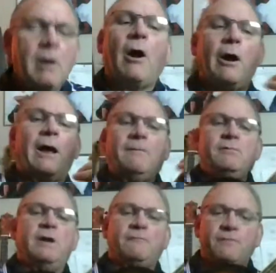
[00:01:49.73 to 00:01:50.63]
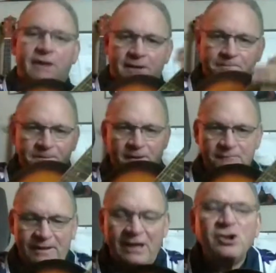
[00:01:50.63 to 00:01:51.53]
All right, enough of that.
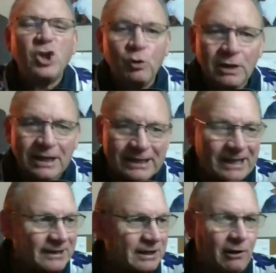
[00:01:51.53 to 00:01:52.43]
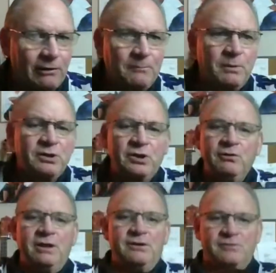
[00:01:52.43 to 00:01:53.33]
Enough of that doodling, I call it. But
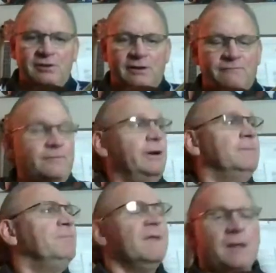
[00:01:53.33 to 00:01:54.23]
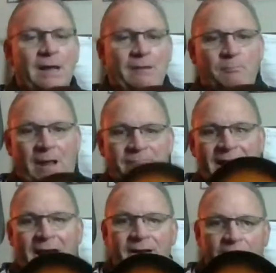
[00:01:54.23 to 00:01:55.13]
doodling's a lot of fun. I've
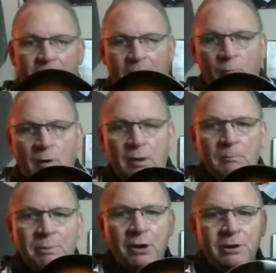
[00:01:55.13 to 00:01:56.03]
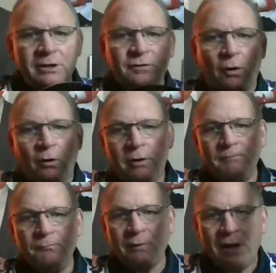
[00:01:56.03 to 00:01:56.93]
got a Perry guitar
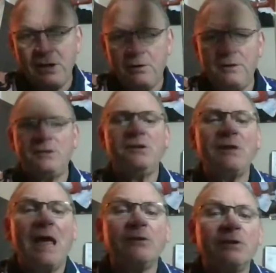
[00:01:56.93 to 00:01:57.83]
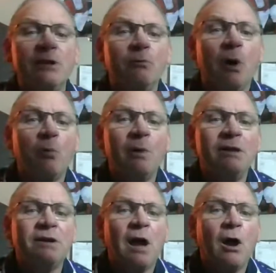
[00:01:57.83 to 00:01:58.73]
right here. This is actually what
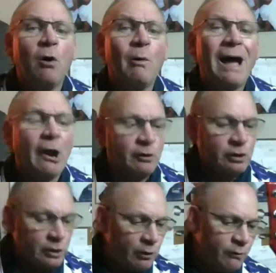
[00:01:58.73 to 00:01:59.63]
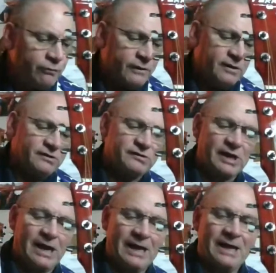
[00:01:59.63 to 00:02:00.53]
we call our youth
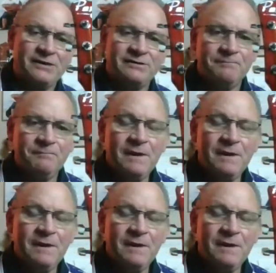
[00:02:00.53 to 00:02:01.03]
size.